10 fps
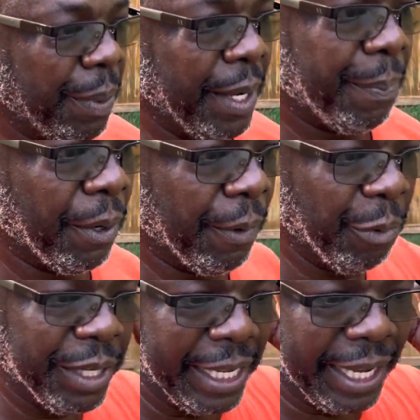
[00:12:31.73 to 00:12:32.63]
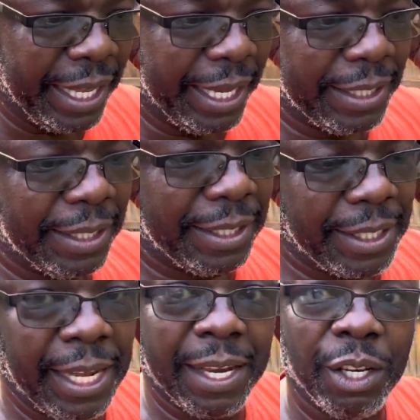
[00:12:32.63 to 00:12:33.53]
people. We did get
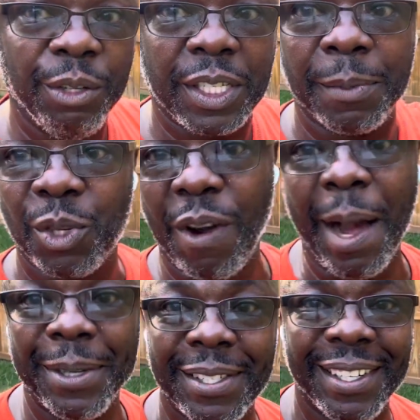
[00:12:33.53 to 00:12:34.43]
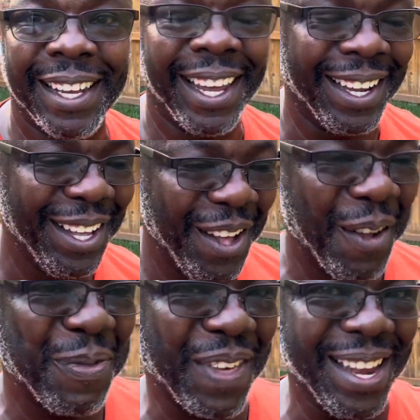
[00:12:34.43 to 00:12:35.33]
10 new subscribers today.
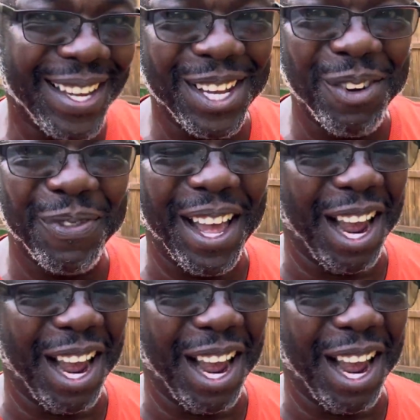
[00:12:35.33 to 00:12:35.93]
Thank you for